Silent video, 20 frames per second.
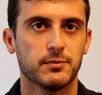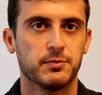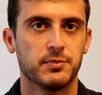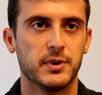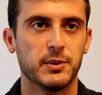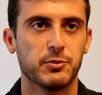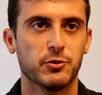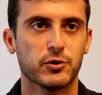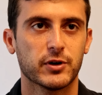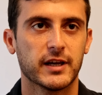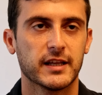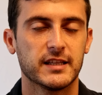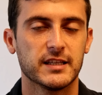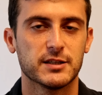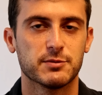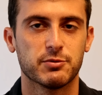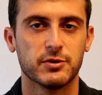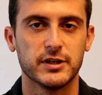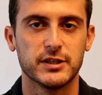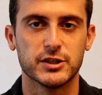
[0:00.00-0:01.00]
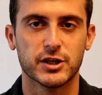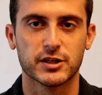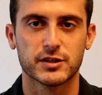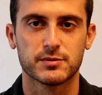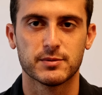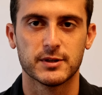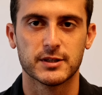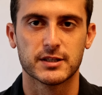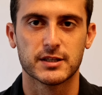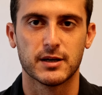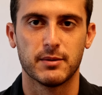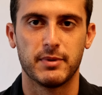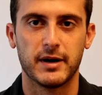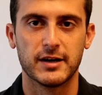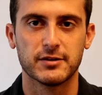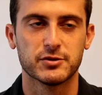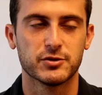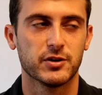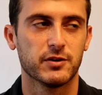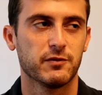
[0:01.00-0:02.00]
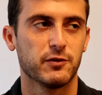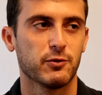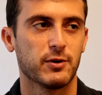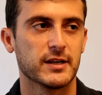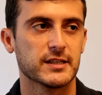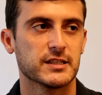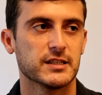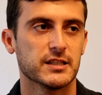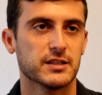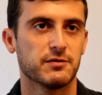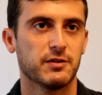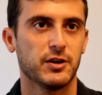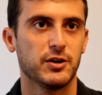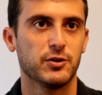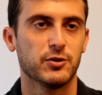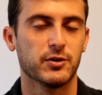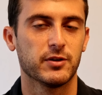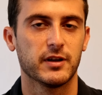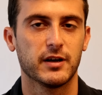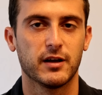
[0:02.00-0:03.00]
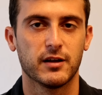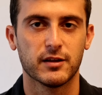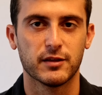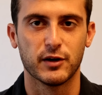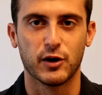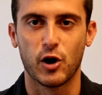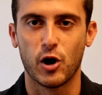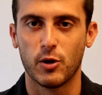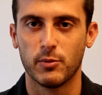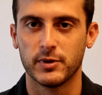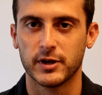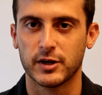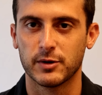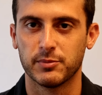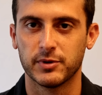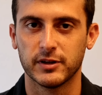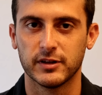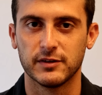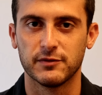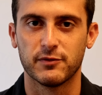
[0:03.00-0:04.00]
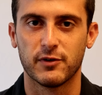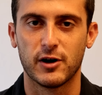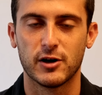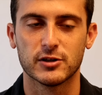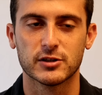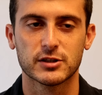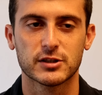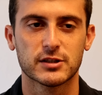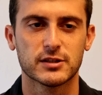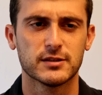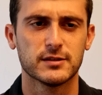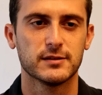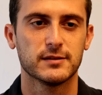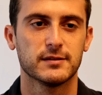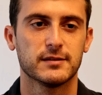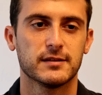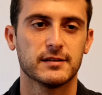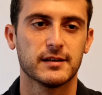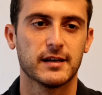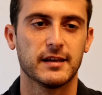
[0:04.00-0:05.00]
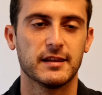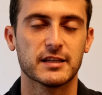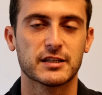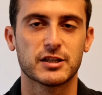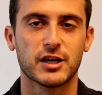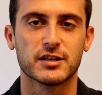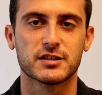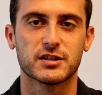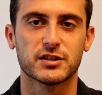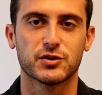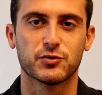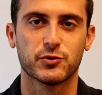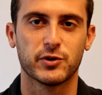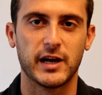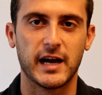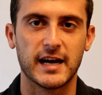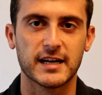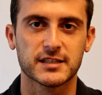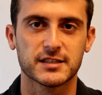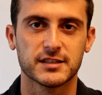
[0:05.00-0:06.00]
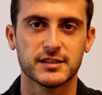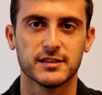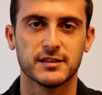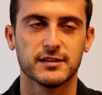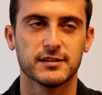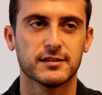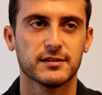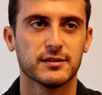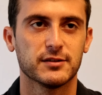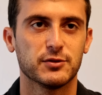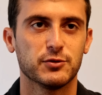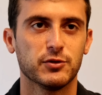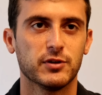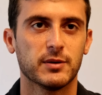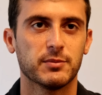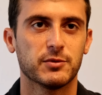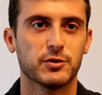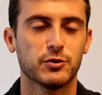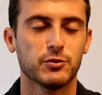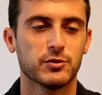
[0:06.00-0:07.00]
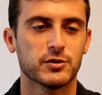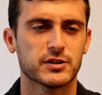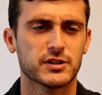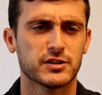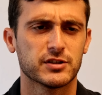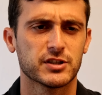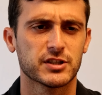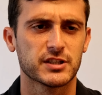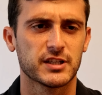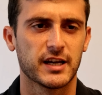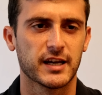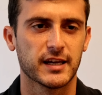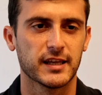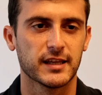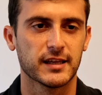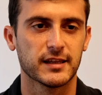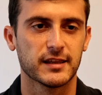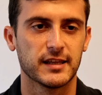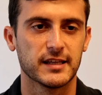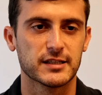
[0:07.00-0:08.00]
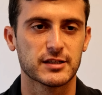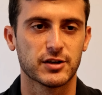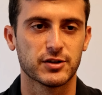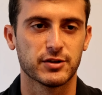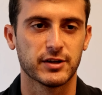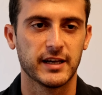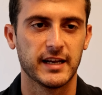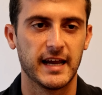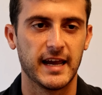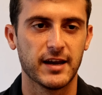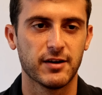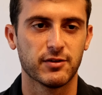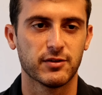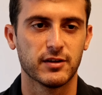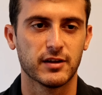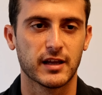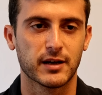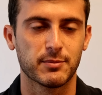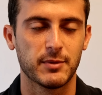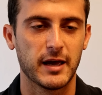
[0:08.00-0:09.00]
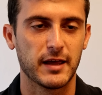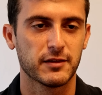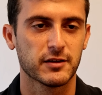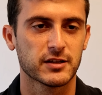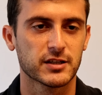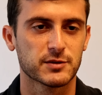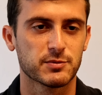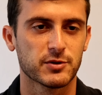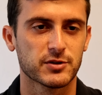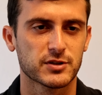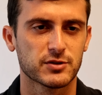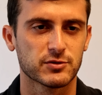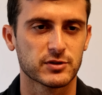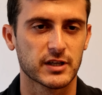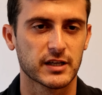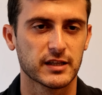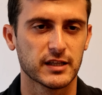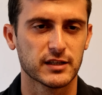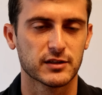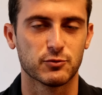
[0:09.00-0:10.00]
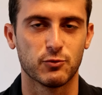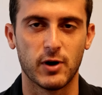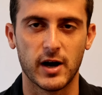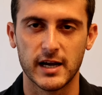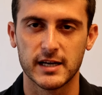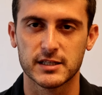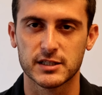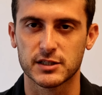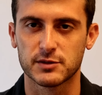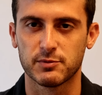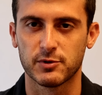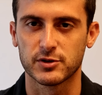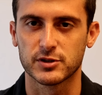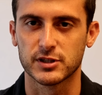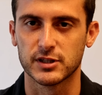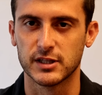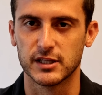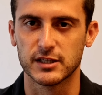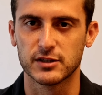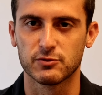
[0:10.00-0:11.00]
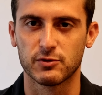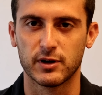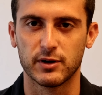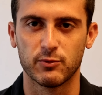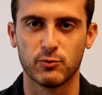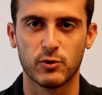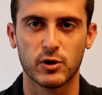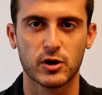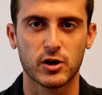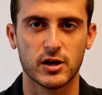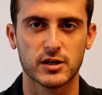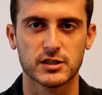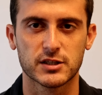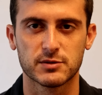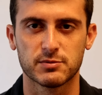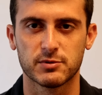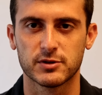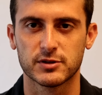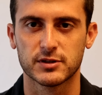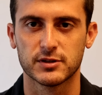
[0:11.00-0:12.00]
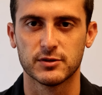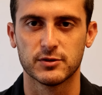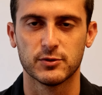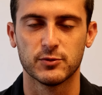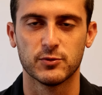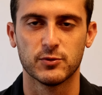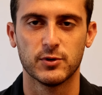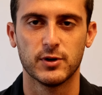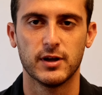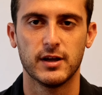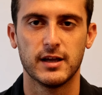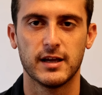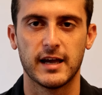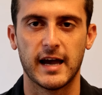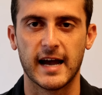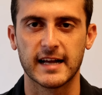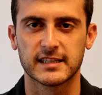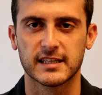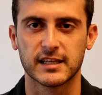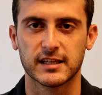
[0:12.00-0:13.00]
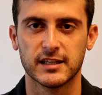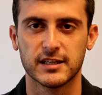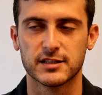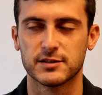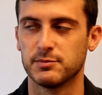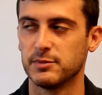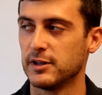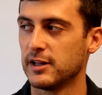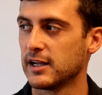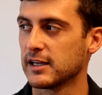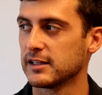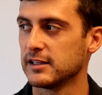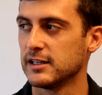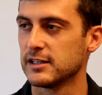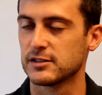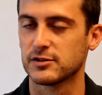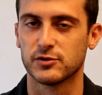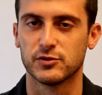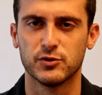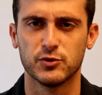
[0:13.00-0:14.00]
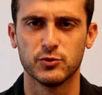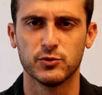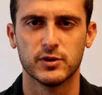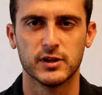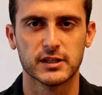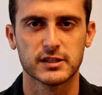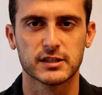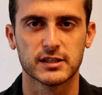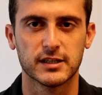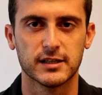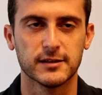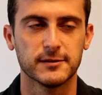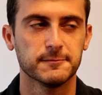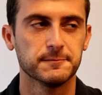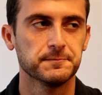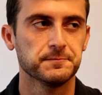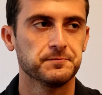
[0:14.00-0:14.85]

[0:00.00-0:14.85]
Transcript: people will get these prejudgments about you if you're watching this video, and they'll all be completely false. And this causes a reaction to them too, because they're just like, they start to get angry. They're like, man, I thought this person was like this. Why is this person this way? What caused this person to act like this, be like this, or do this thing?